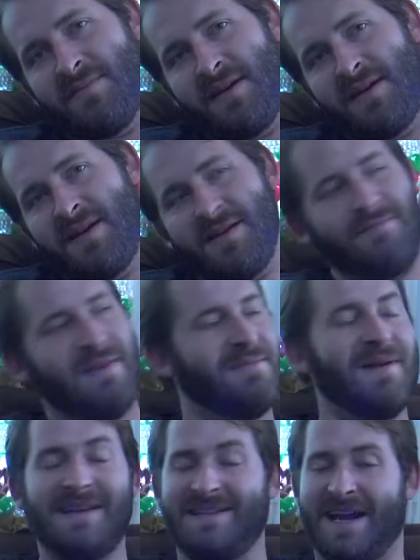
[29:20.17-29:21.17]
But me
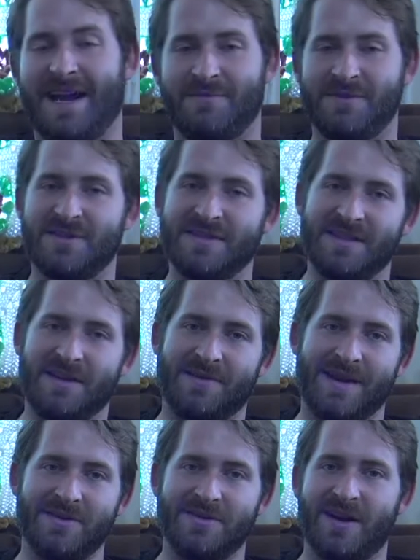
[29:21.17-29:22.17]
and my dad would just sit
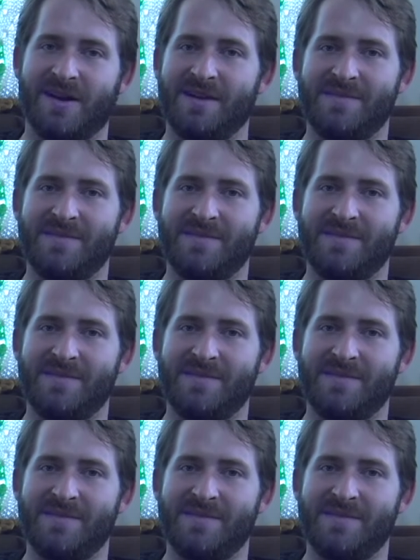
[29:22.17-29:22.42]
around talking